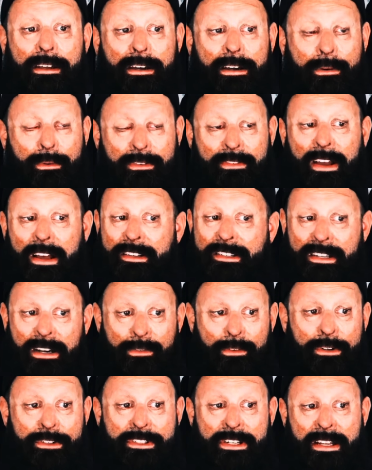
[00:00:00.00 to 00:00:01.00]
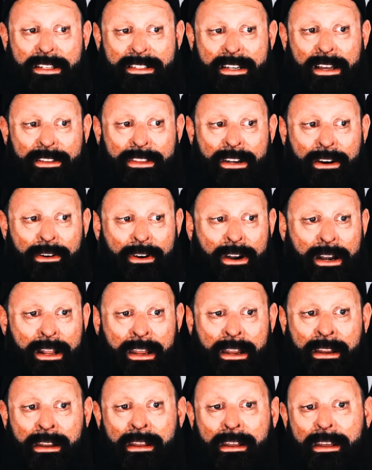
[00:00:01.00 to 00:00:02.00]
We've got several sets out there
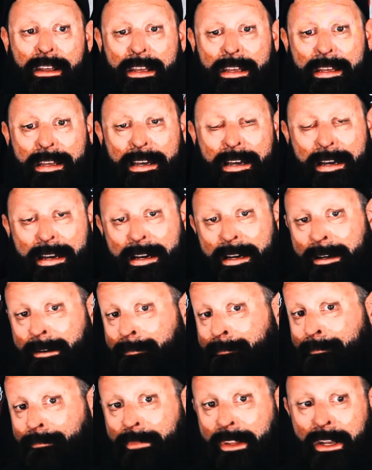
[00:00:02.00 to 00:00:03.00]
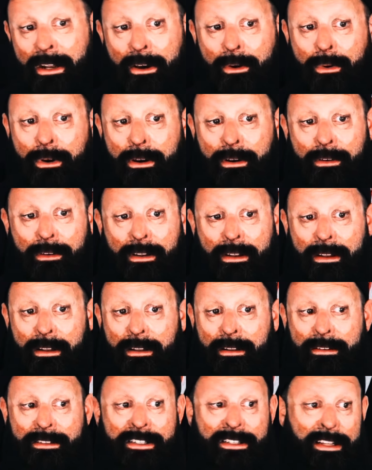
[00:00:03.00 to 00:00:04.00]
running We're
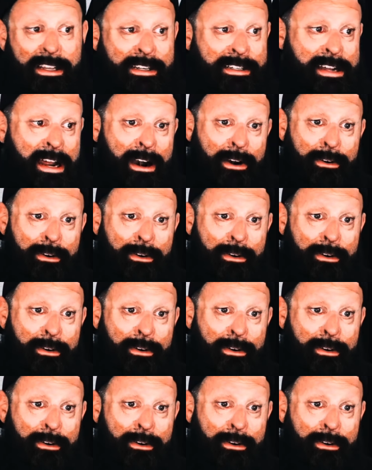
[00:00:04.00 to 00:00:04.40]
slick tire